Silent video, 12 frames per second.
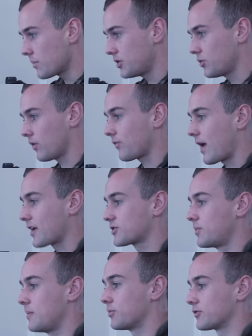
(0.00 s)
Let me do a
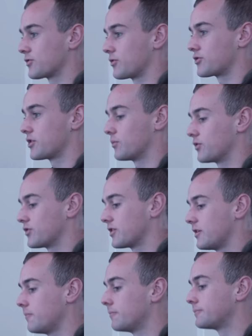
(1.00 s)
fast people search and we'll
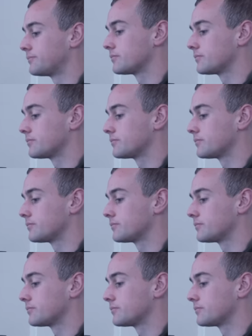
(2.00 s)
see.